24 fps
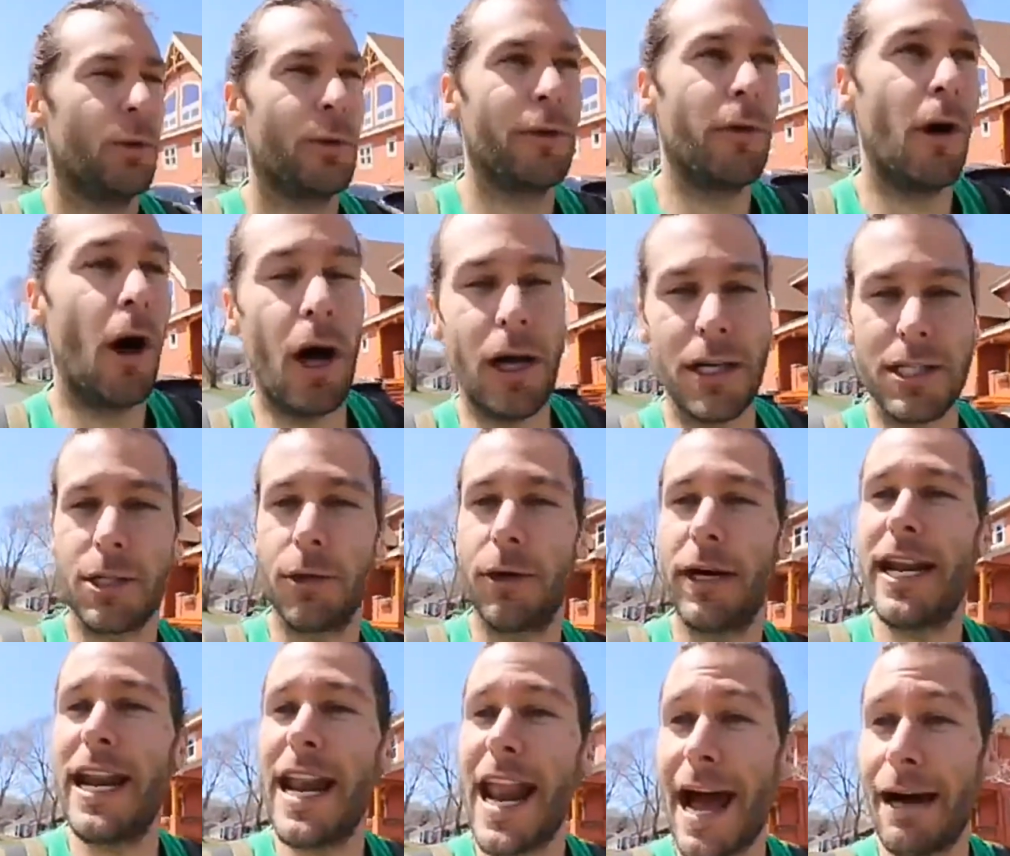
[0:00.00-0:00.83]
We will
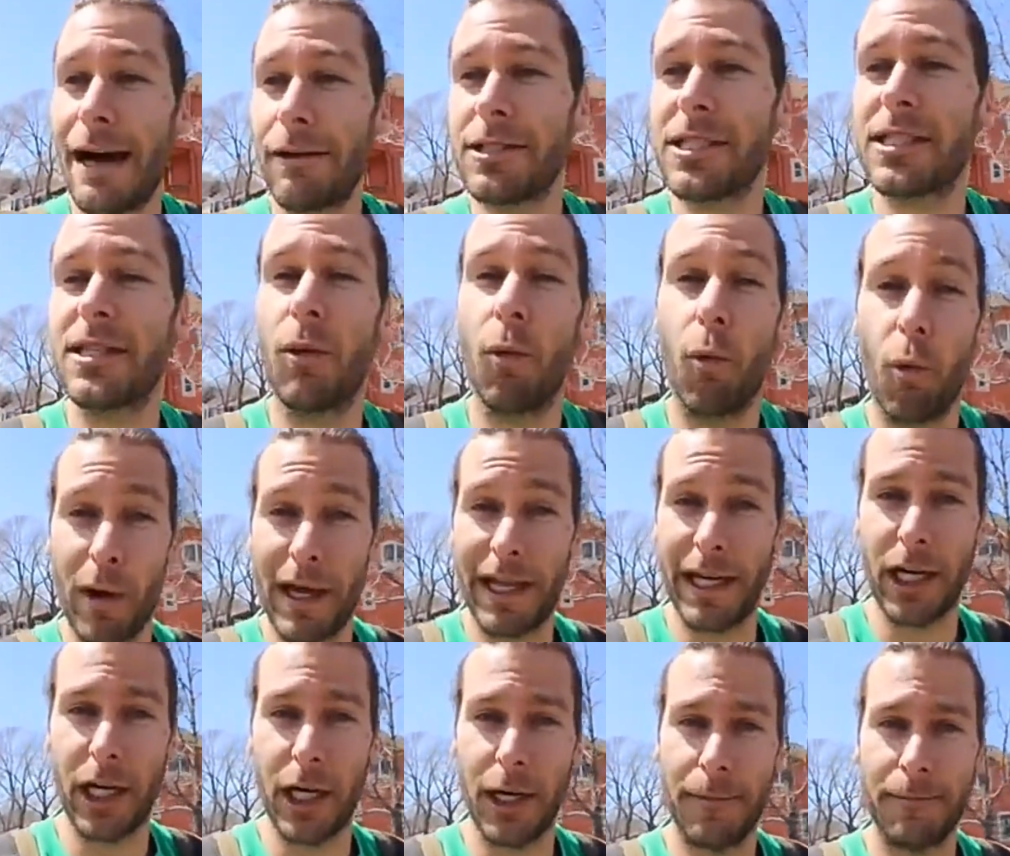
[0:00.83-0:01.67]
also announce the
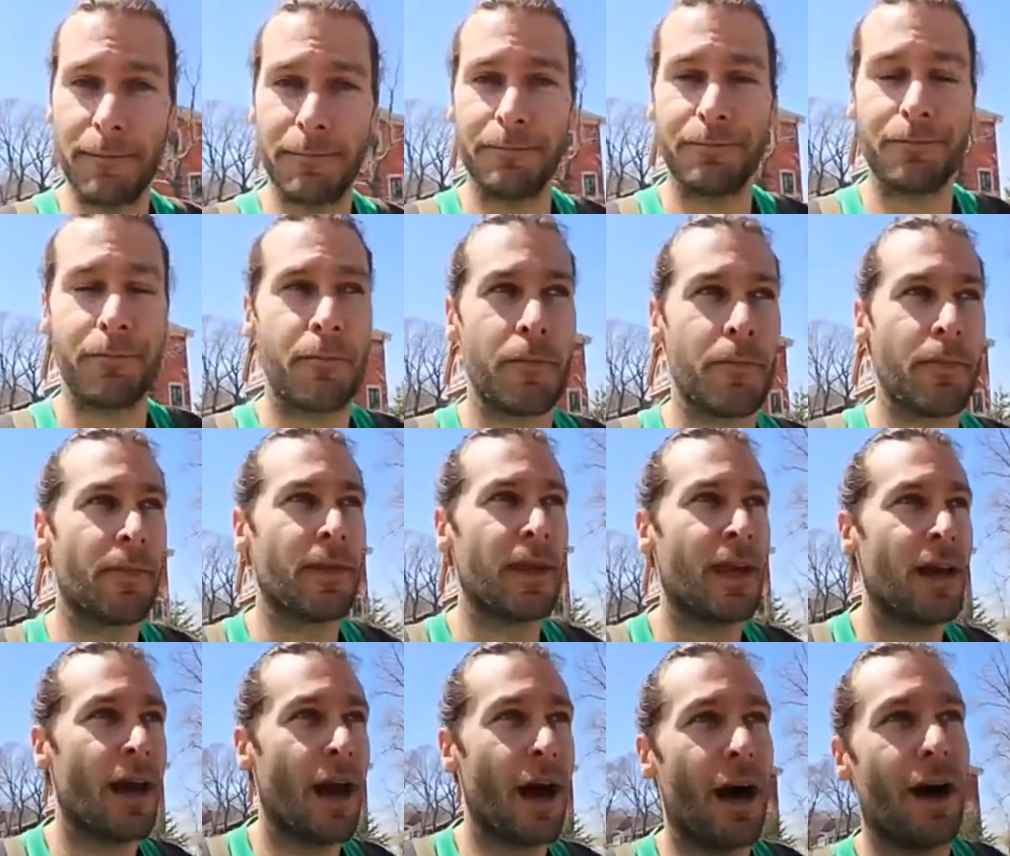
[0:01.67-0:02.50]
winner
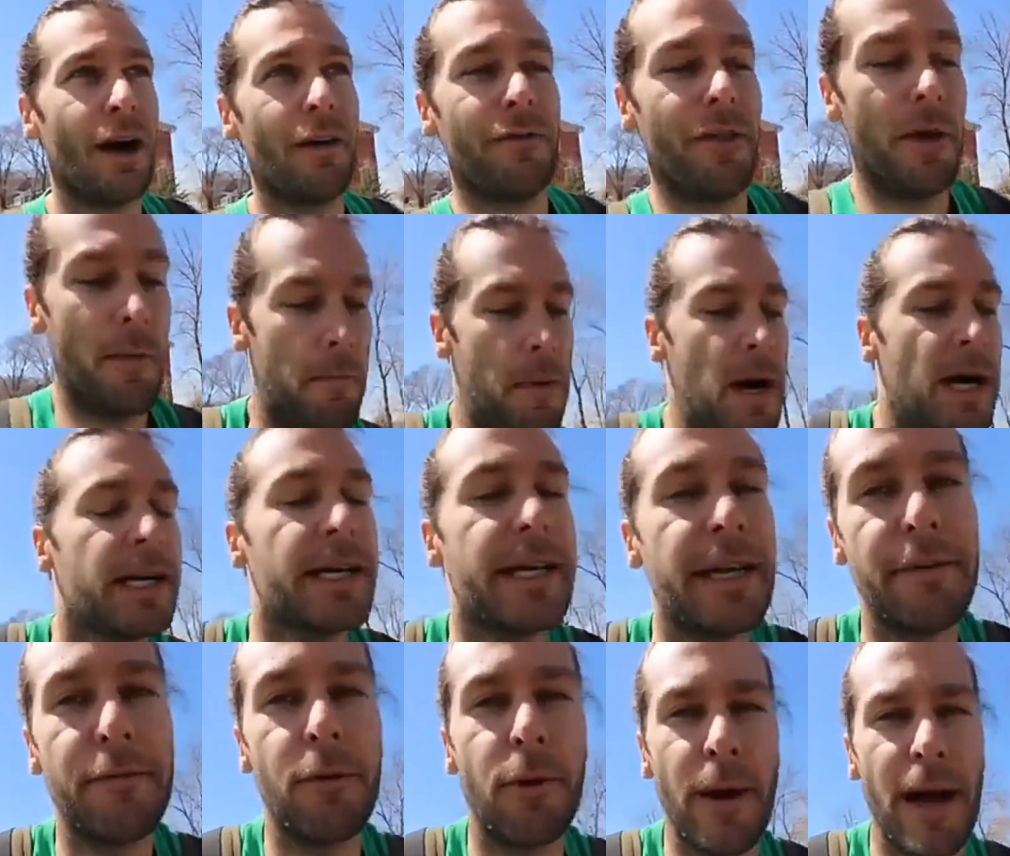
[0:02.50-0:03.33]
of the mug
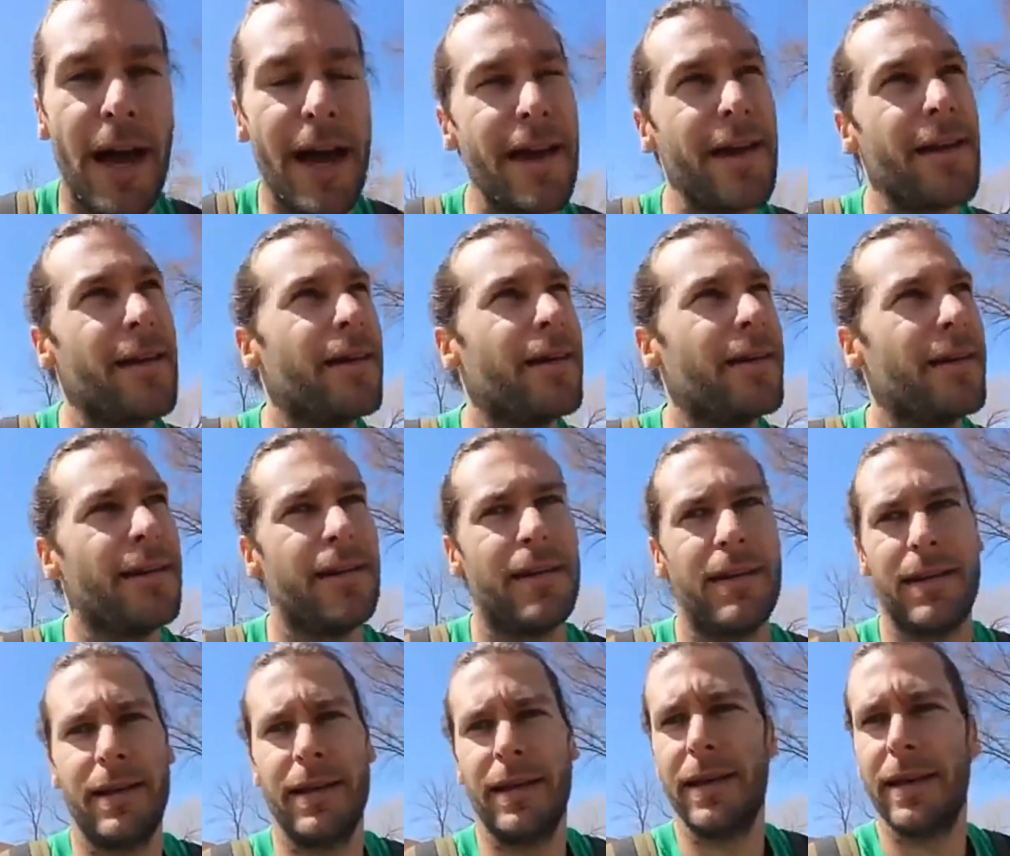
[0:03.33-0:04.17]
giveaway
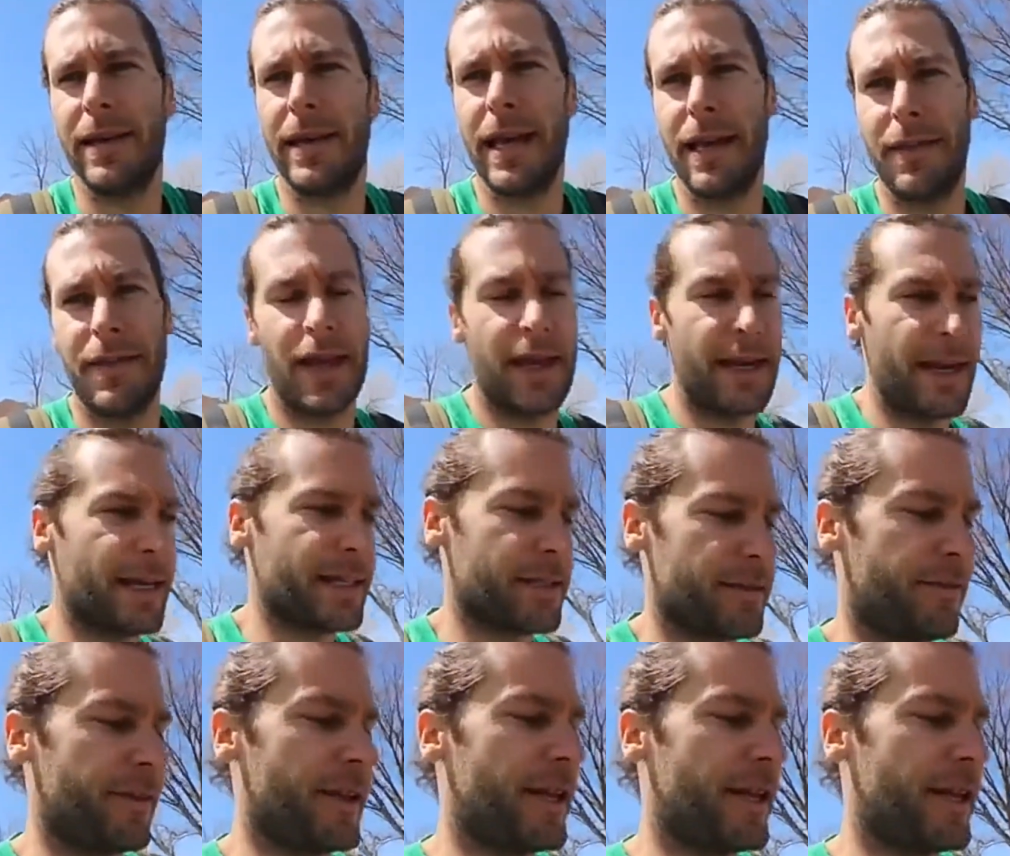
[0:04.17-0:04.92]
in that next